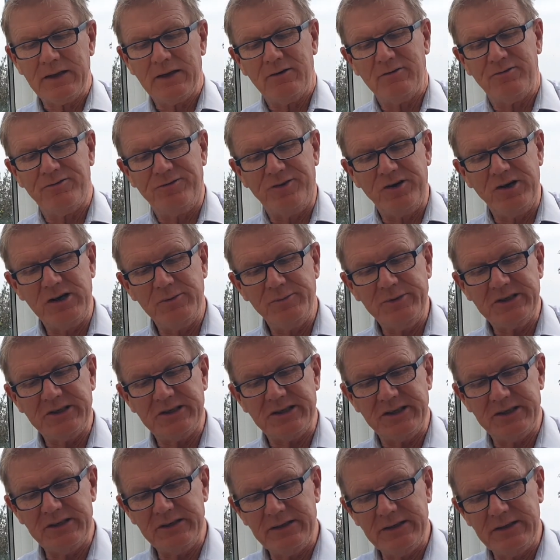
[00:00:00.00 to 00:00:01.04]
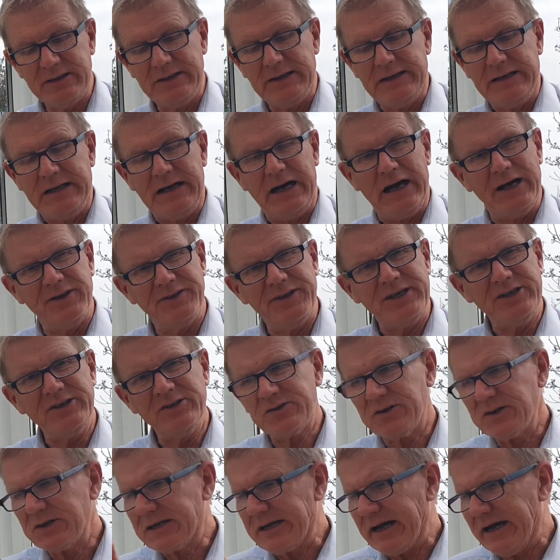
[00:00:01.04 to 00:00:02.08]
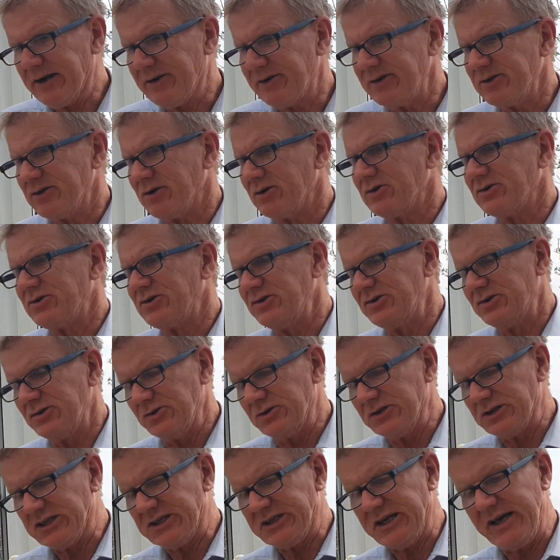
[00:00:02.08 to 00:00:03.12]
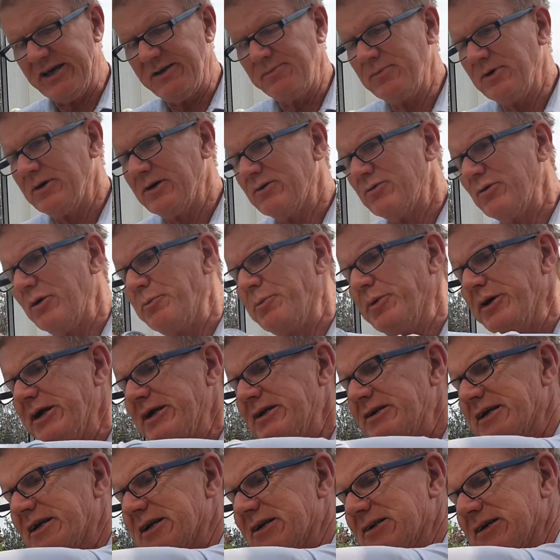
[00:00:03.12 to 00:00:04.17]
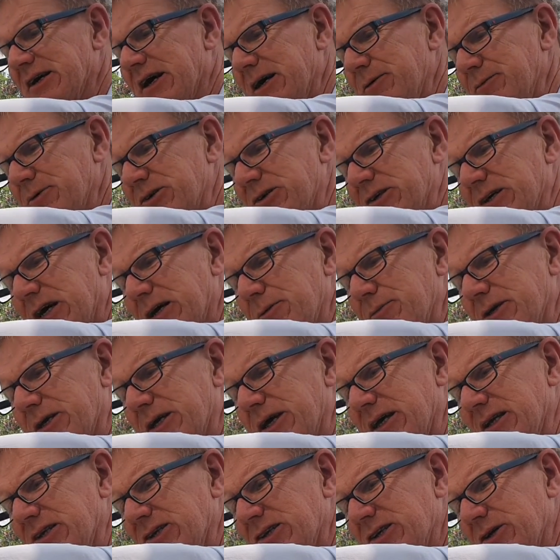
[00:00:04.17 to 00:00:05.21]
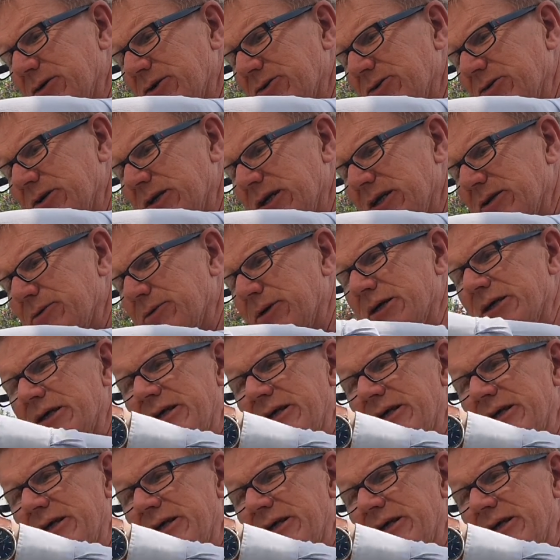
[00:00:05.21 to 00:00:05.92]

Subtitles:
firm it in, and then you can carry on to do the same, repeating time and time again. So I'll do another one